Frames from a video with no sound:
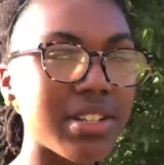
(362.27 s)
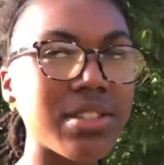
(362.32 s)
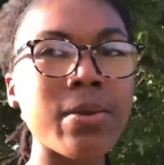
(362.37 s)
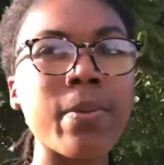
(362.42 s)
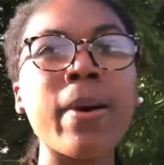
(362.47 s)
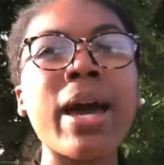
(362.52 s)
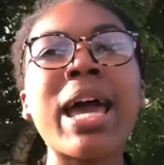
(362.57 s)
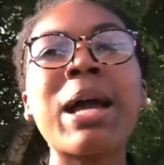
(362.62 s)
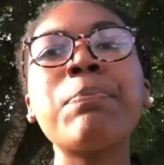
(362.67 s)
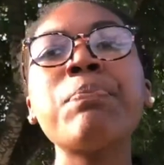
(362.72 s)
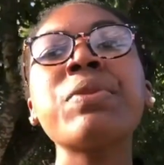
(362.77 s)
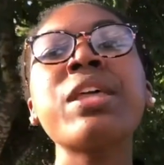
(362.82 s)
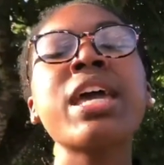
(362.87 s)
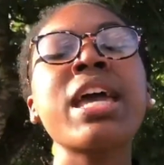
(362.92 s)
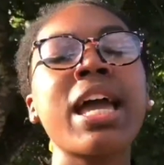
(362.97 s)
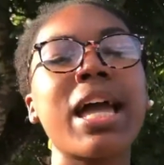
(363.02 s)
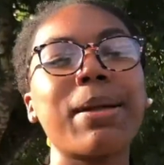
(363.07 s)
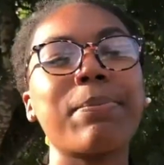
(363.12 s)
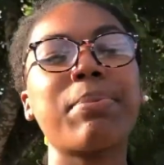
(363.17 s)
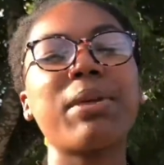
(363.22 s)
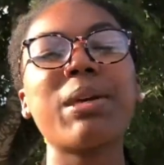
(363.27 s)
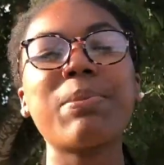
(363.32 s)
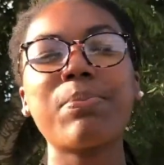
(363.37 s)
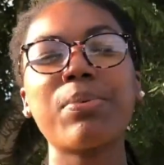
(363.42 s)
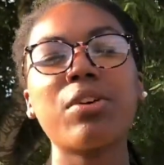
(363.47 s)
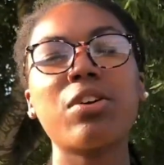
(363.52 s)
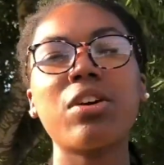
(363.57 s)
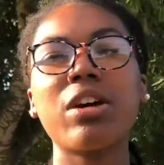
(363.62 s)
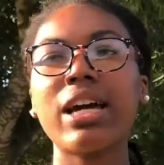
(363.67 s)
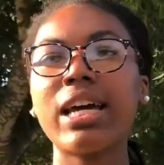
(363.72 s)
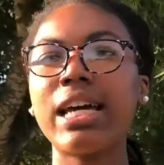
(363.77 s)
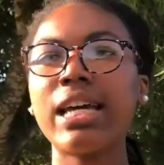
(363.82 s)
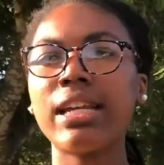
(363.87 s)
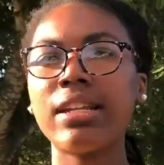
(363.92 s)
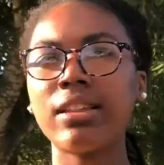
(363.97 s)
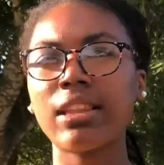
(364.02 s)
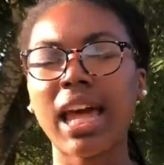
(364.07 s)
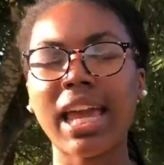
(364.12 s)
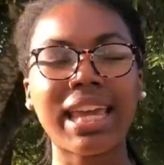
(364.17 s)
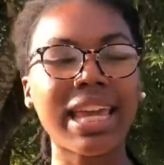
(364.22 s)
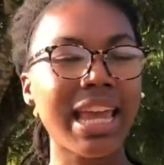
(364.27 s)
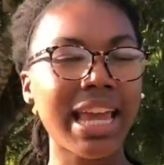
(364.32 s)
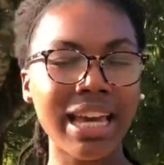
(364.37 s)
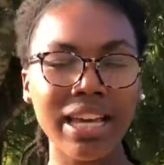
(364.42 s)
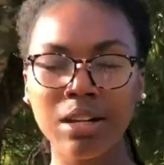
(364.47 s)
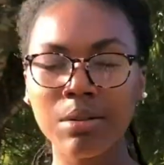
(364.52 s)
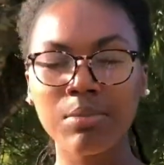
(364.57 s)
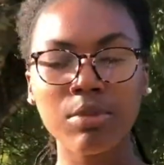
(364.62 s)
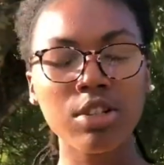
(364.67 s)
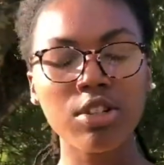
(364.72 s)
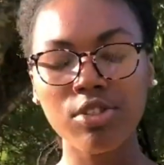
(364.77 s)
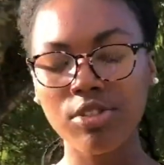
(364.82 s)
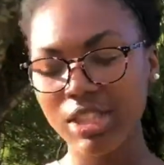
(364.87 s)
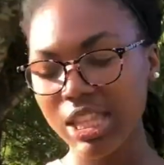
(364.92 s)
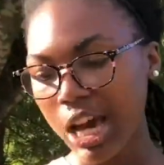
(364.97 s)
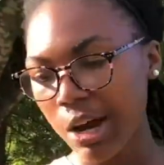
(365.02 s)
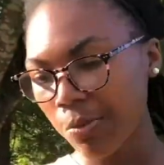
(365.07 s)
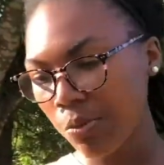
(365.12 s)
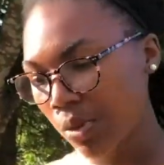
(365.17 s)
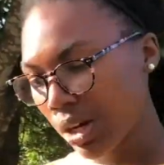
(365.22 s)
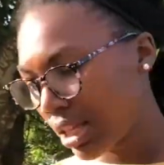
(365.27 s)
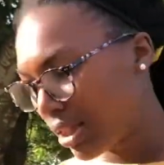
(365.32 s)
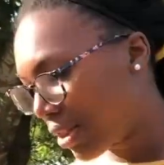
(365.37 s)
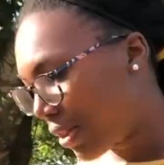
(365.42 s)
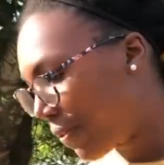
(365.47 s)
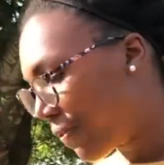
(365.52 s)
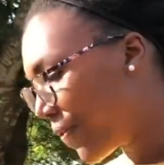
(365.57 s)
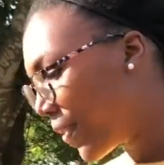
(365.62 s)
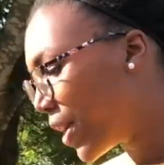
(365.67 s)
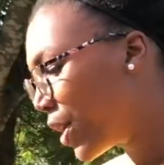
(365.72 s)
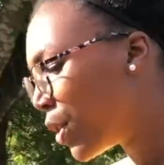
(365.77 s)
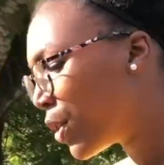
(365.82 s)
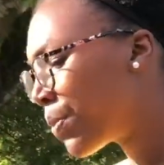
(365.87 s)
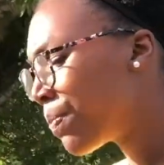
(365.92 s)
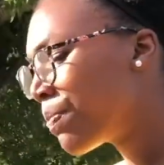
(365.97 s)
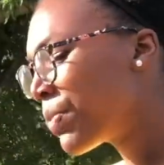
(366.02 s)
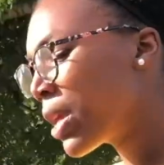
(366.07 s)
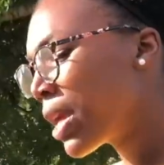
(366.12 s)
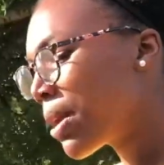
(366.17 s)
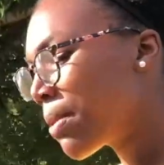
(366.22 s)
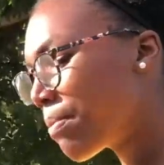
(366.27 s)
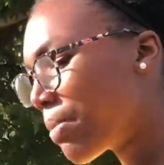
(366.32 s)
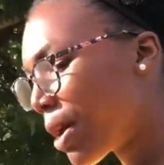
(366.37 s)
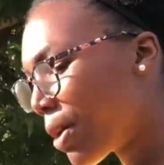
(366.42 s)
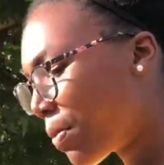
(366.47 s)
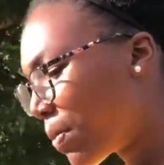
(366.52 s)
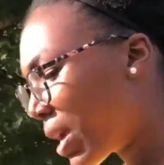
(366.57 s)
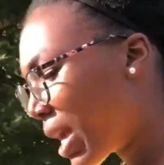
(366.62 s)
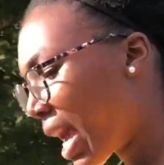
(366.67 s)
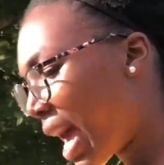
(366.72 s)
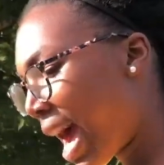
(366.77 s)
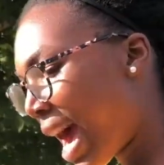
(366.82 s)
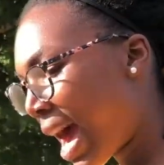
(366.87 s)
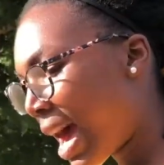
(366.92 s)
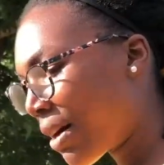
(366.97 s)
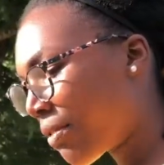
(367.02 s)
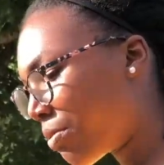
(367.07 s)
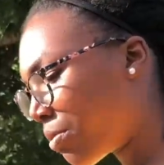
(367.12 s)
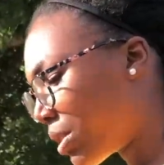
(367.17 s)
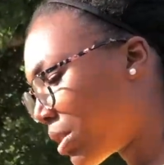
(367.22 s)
away and people and like animals that want the food. But we have